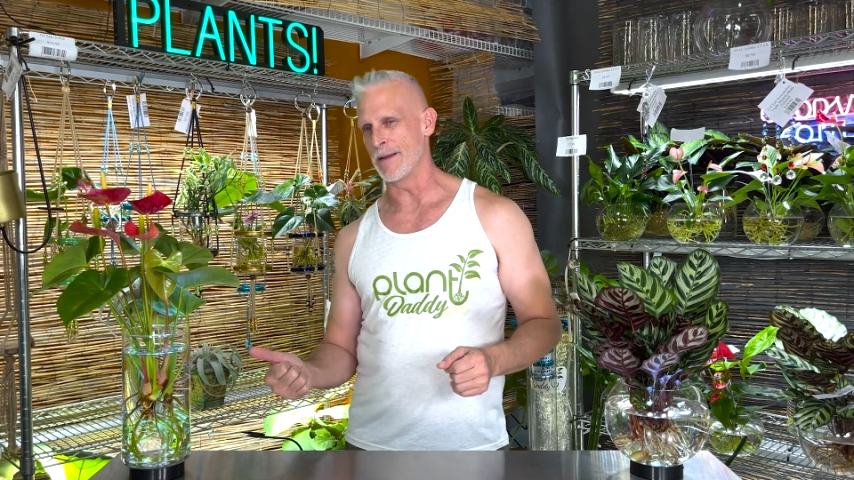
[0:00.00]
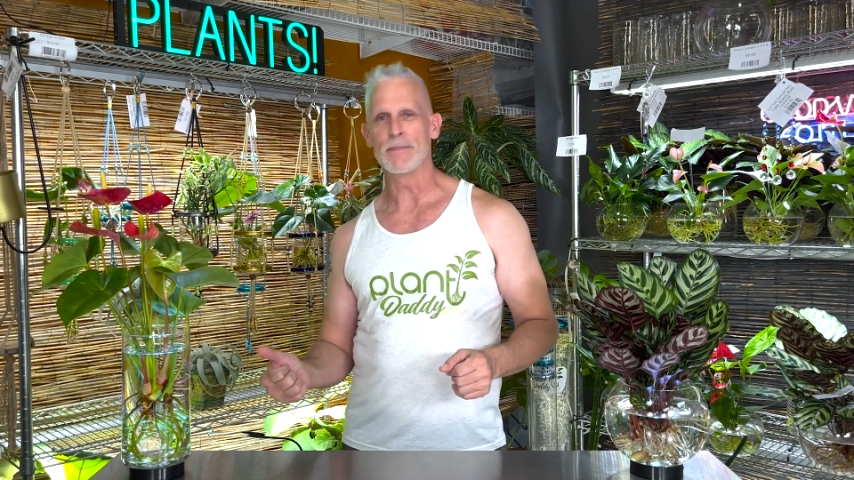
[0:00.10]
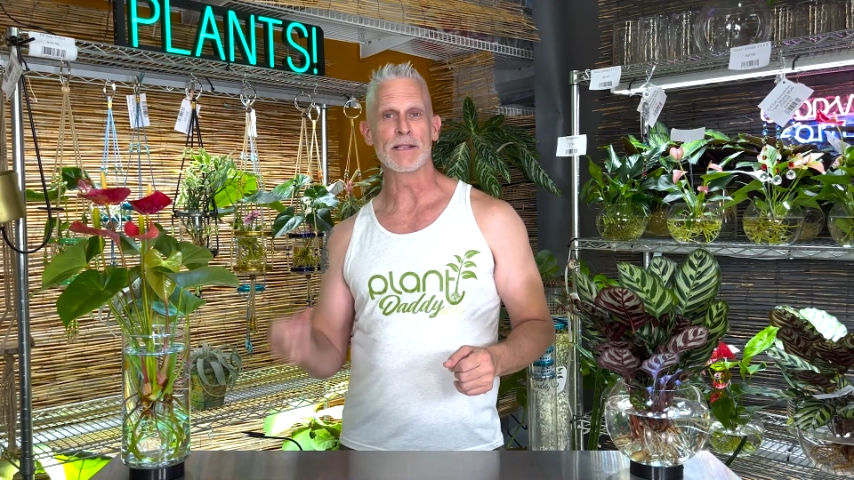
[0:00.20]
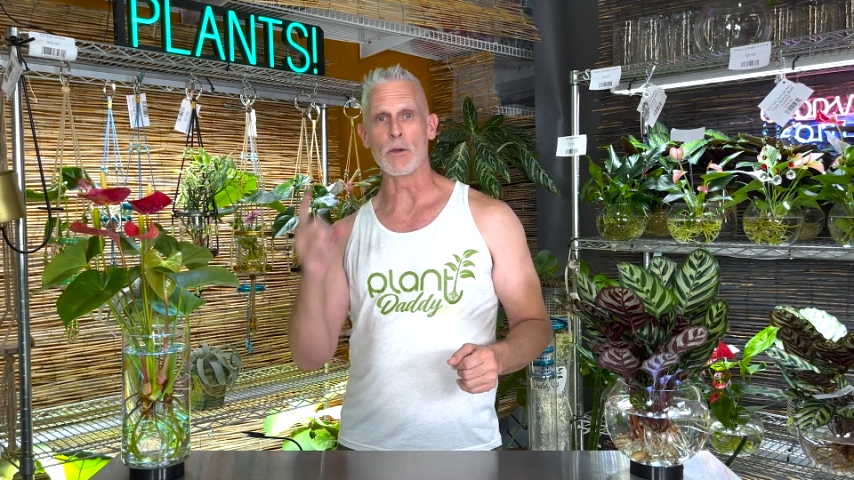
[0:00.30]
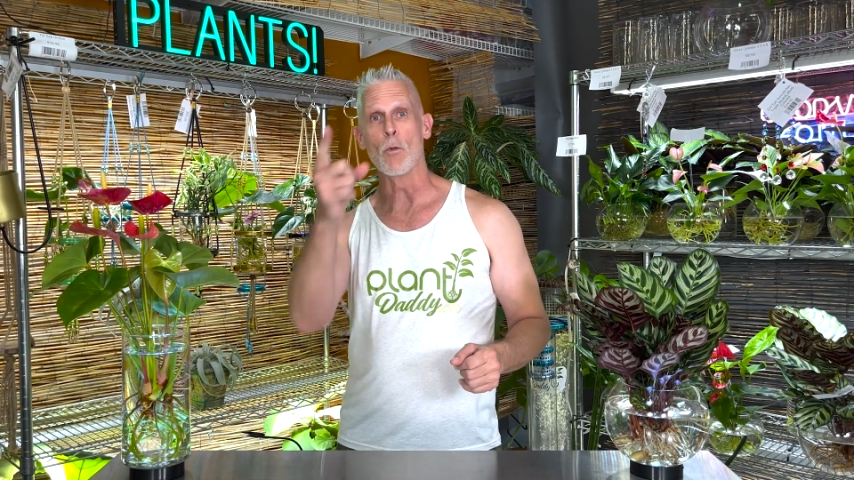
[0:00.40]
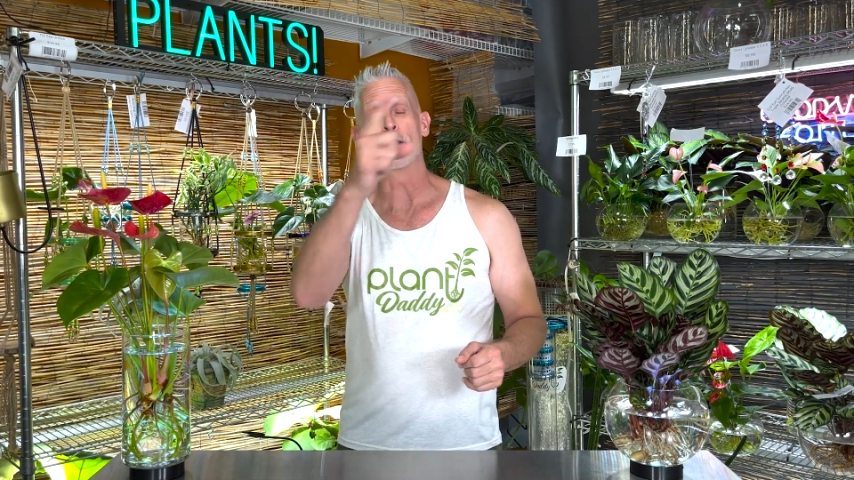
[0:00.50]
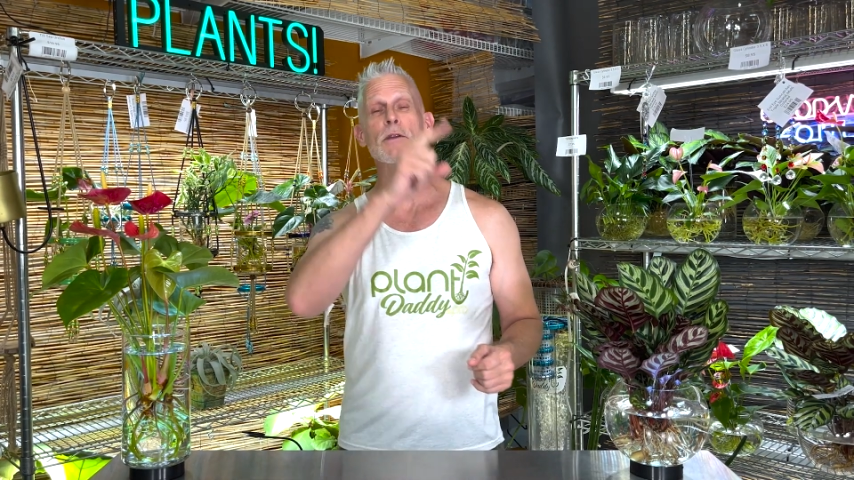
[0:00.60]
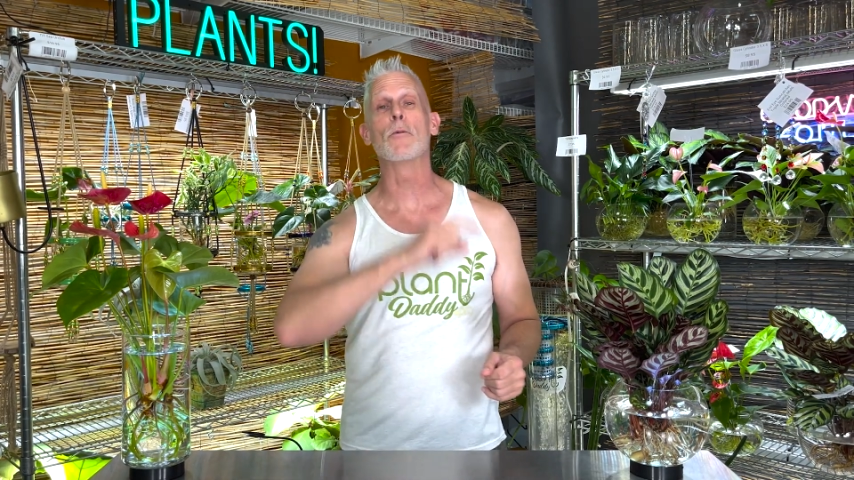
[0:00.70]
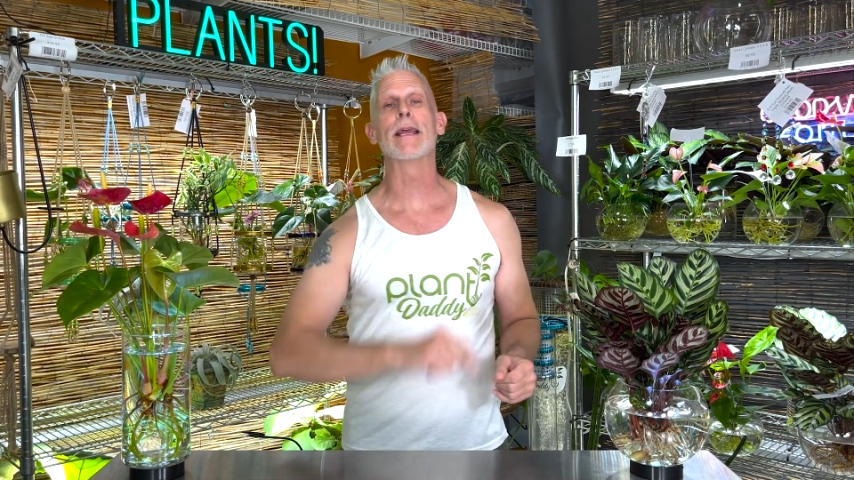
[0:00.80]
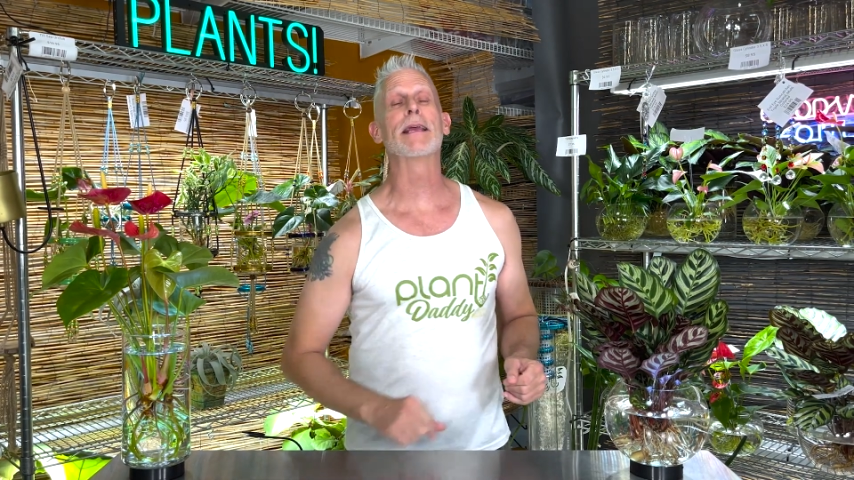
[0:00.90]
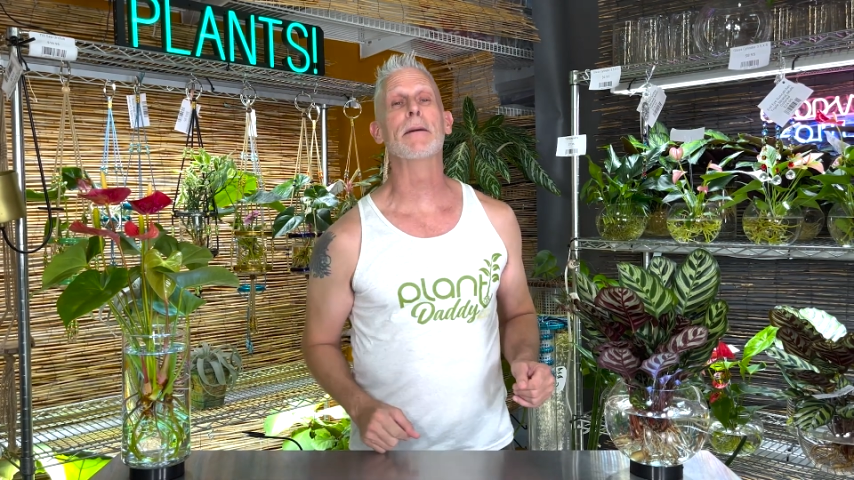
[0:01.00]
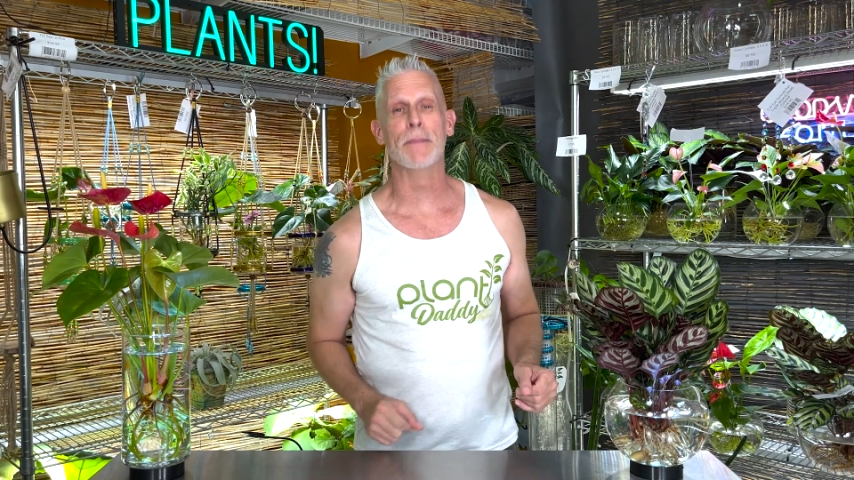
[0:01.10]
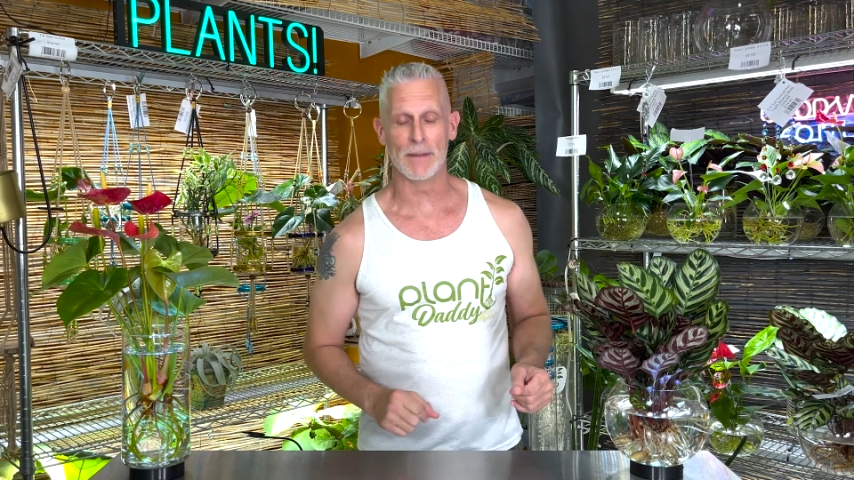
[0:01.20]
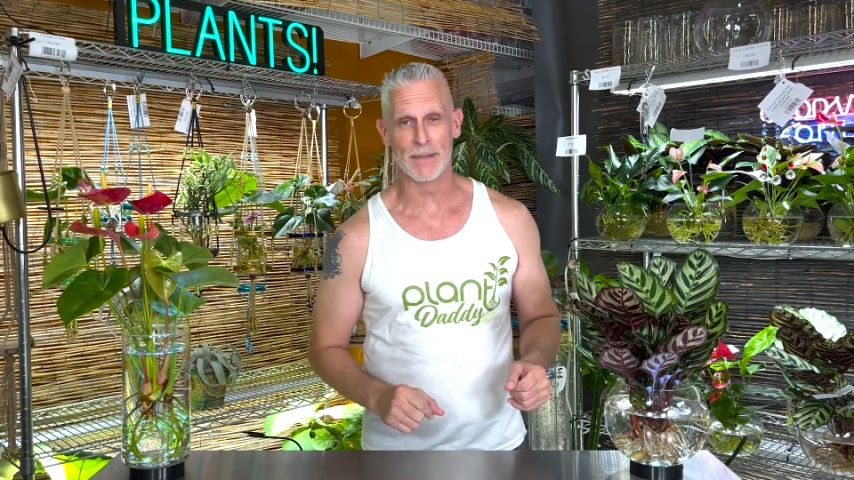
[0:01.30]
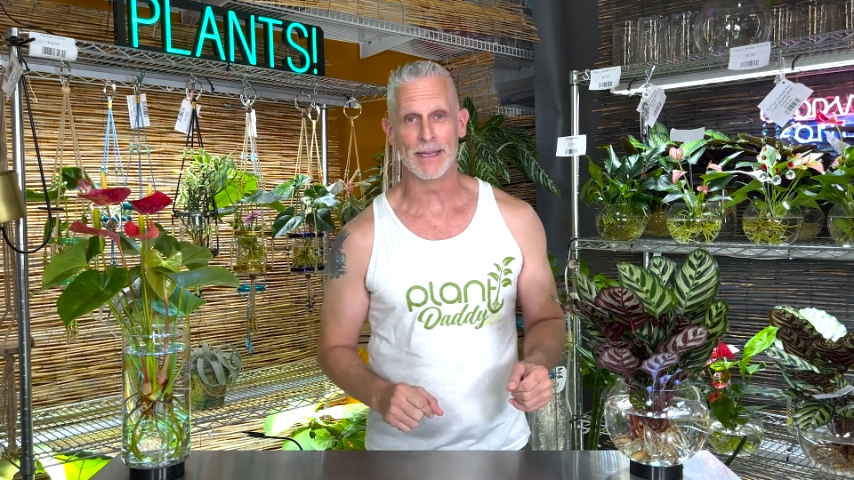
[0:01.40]
It's a once a week
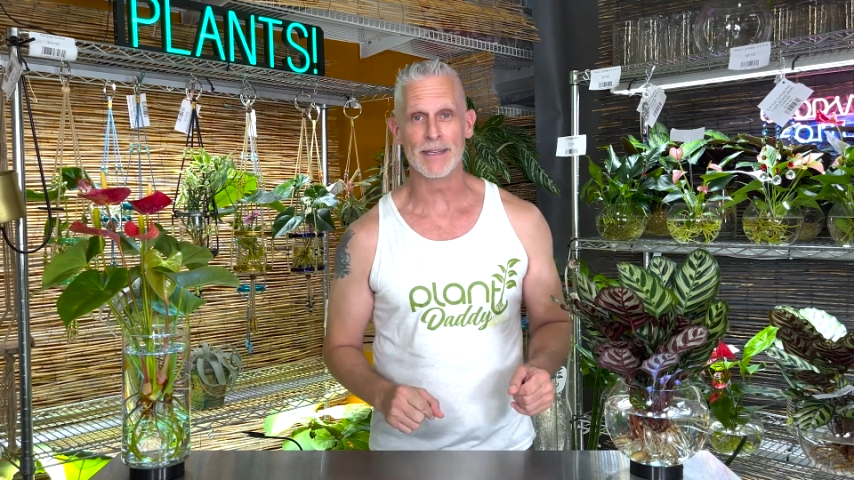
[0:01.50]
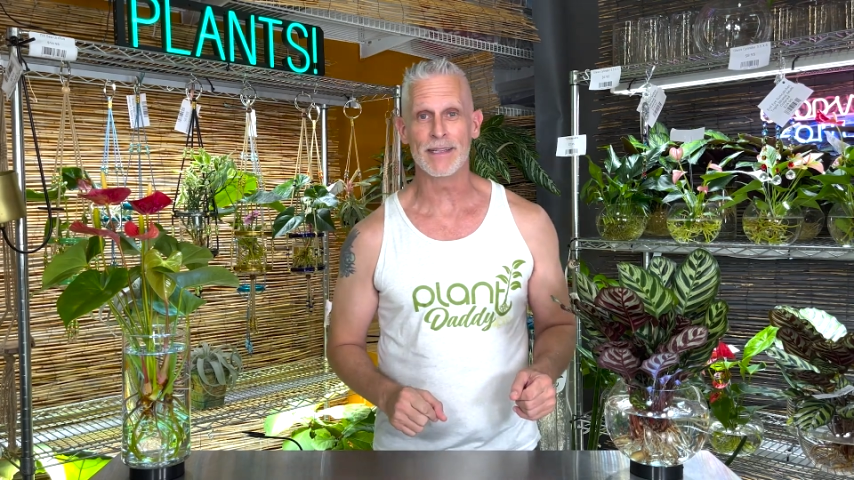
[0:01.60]
commitment.